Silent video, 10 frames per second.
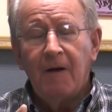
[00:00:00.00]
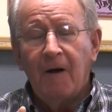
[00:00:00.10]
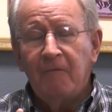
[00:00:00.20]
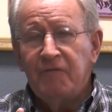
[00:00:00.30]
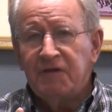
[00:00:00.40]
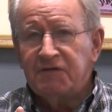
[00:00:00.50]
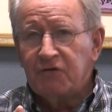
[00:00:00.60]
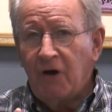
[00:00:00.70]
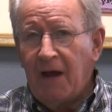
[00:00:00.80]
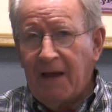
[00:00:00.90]
of the
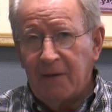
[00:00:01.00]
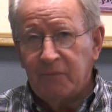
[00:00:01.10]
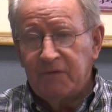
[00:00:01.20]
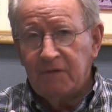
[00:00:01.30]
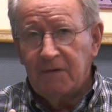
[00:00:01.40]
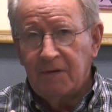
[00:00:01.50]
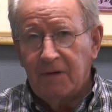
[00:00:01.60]
scribes